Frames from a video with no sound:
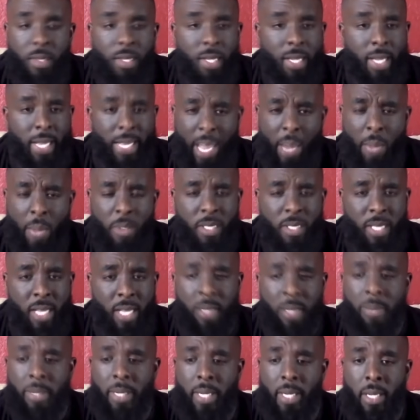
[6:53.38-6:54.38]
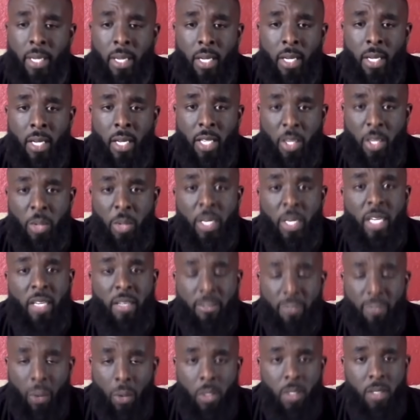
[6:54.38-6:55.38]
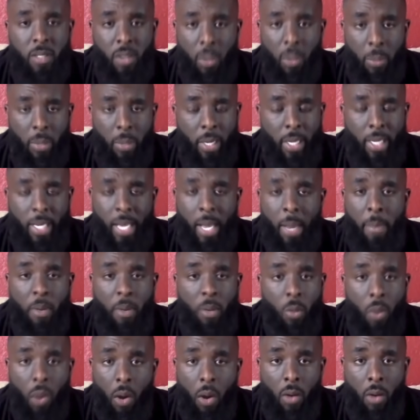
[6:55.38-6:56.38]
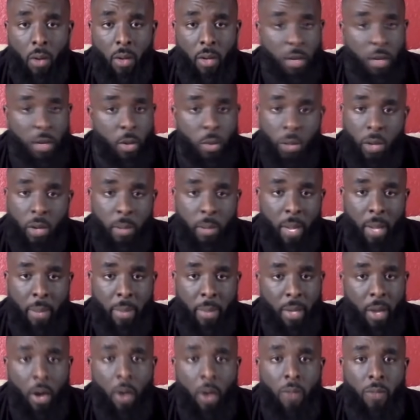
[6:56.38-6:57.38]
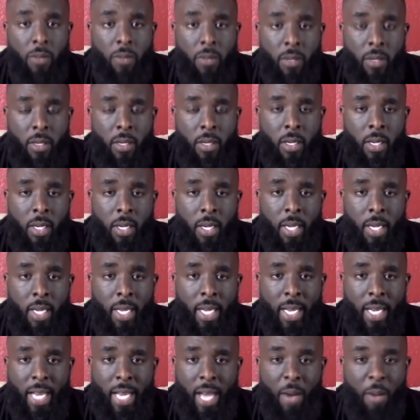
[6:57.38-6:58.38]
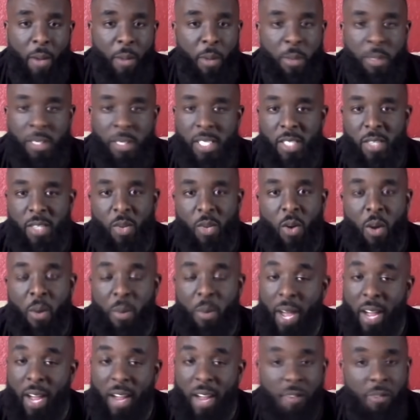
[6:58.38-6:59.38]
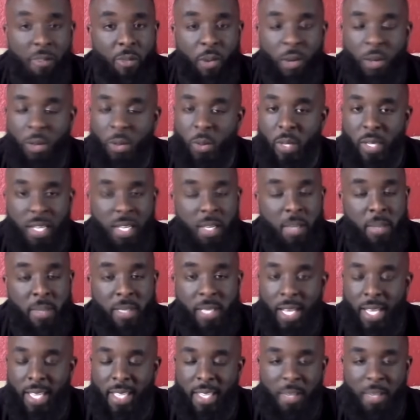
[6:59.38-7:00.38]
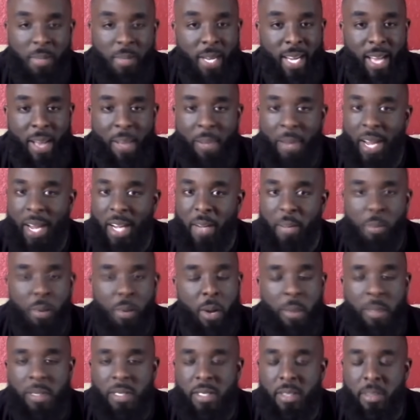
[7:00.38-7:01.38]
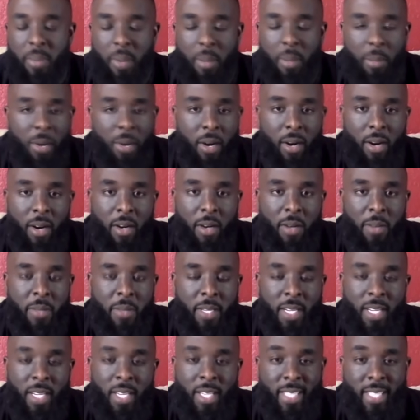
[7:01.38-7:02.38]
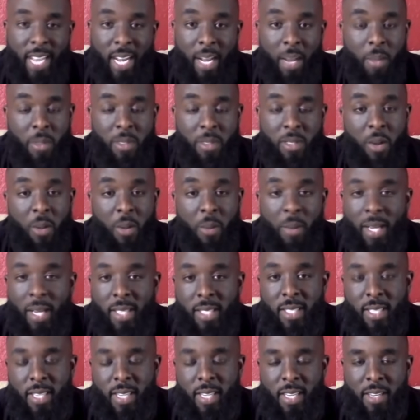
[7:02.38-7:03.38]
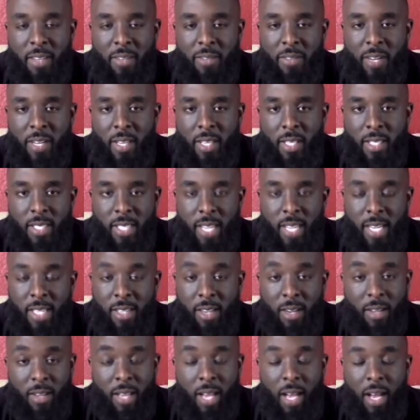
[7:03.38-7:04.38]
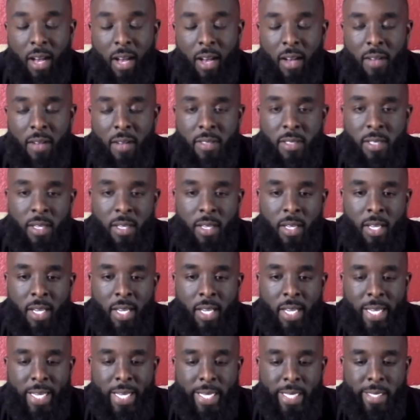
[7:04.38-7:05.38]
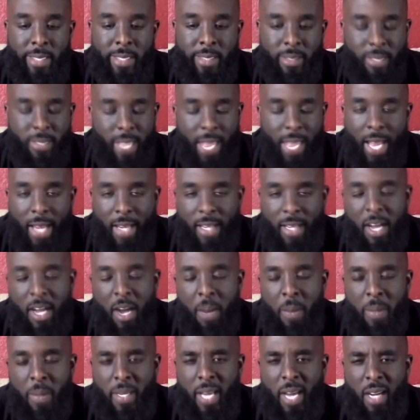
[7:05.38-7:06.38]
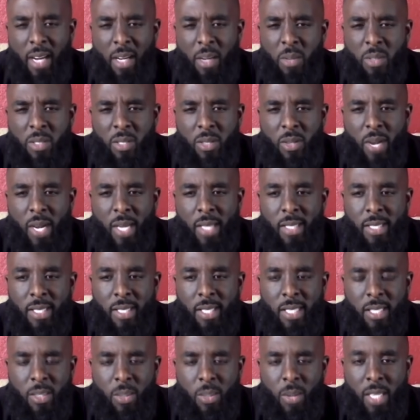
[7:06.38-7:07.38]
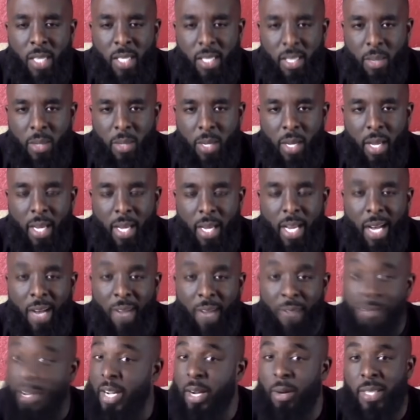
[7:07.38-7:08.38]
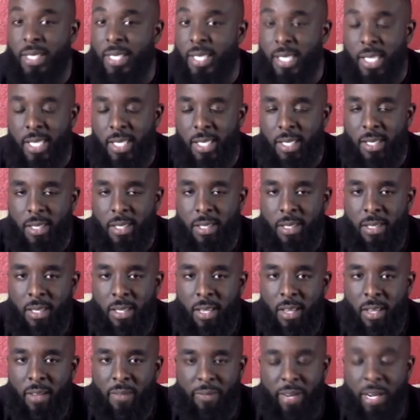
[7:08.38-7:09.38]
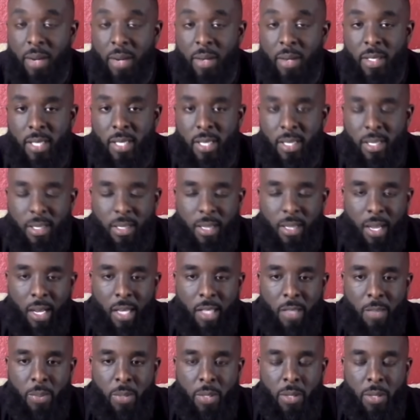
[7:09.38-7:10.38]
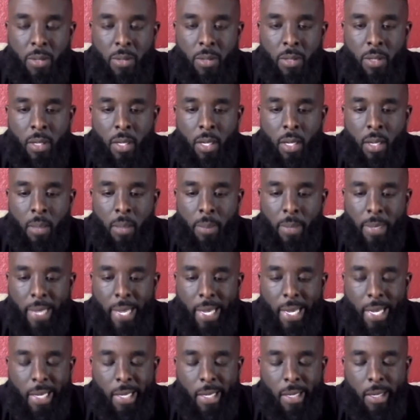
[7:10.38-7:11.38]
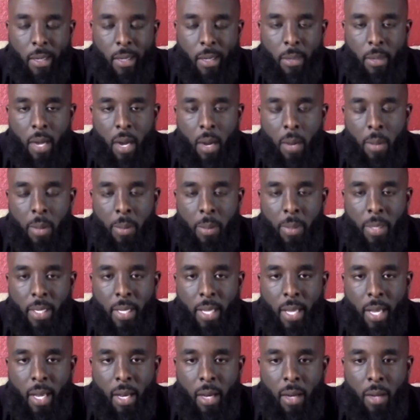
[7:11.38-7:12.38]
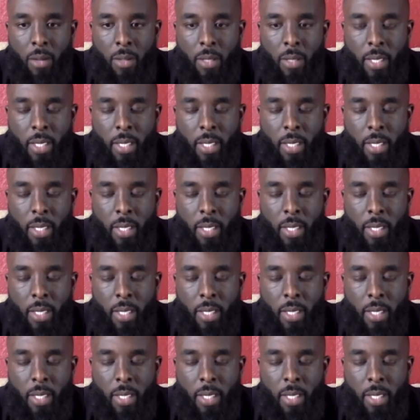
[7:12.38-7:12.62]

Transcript: And they were telling me, you need to focus on being able to walk. Your career may be over. And I remember just going back and forth with them, telling them that I made a promise to my mom that I was going to make the NFL and change our lives. And they had to calm me down. It was a crazy situation. It got very tense in the hospital. But they ended up calming me down.